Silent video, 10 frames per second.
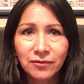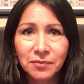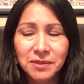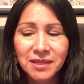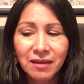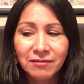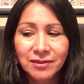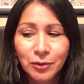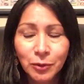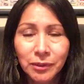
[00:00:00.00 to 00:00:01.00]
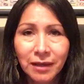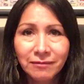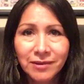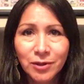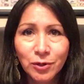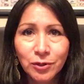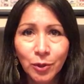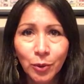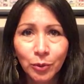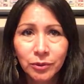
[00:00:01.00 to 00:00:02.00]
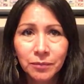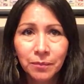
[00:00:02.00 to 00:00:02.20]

from 7 to 11 years old.